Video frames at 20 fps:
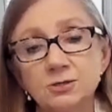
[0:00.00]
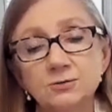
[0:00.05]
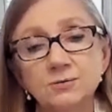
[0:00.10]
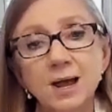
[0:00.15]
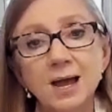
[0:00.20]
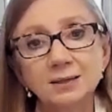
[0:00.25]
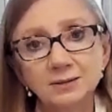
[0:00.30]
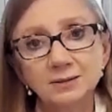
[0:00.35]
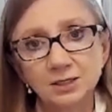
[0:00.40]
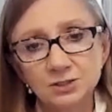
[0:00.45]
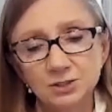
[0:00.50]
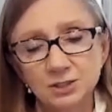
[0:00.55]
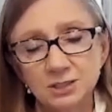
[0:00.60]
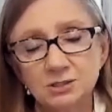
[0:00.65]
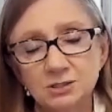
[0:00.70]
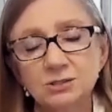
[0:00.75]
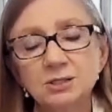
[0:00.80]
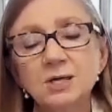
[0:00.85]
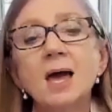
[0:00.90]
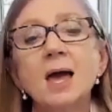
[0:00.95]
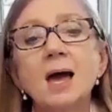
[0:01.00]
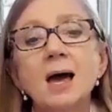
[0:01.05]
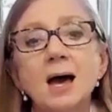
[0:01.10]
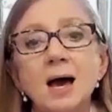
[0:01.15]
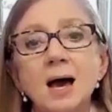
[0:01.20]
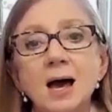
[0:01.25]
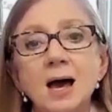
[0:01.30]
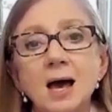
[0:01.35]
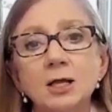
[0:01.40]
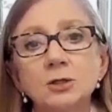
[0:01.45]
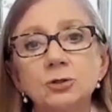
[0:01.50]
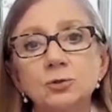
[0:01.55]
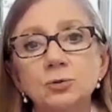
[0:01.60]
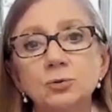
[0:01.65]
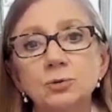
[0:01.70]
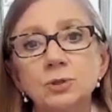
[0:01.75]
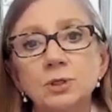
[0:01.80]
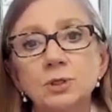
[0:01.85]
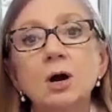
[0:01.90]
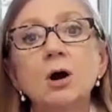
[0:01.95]
strategies
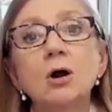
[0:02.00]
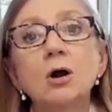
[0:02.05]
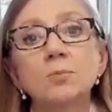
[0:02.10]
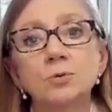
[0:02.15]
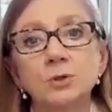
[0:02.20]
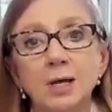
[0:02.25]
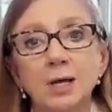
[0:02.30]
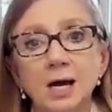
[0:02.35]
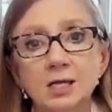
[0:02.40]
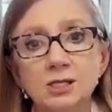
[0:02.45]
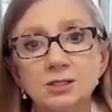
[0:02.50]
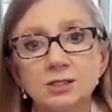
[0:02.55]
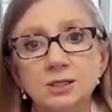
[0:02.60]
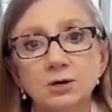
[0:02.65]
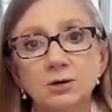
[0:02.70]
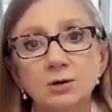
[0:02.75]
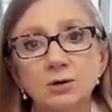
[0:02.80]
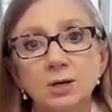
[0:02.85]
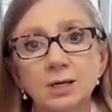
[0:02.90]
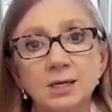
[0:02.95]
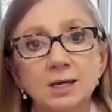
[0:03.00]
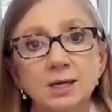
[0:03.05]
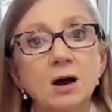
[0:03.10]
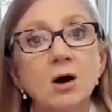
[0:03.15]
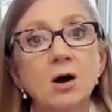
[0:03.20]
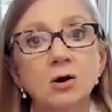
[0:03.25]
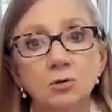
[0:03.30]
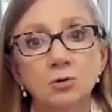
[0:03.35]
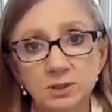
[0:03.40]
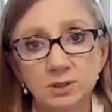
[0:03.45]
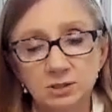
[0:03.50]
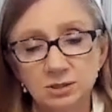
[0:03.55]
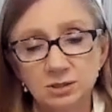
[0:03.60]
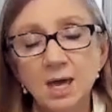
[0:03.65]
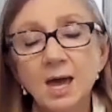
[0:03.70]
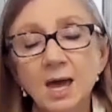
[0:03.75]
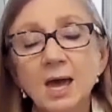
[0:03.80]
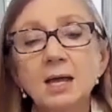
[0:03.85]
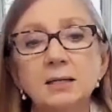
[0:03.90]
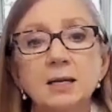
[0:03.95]
to decarbonize their economies.